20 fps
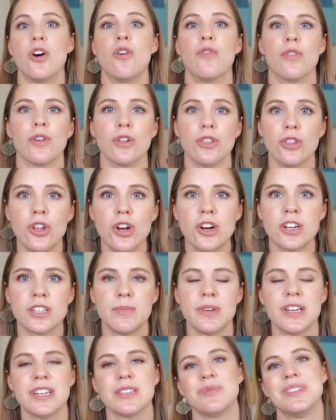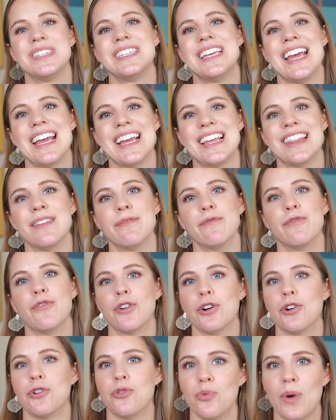overlooked because we take them
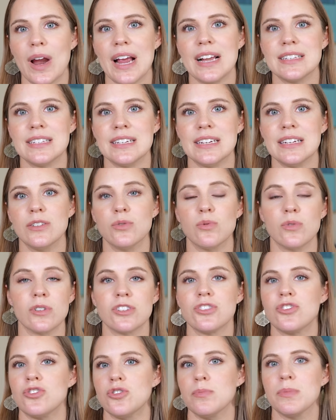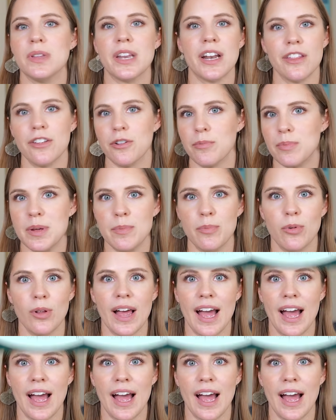for granted or assume that other people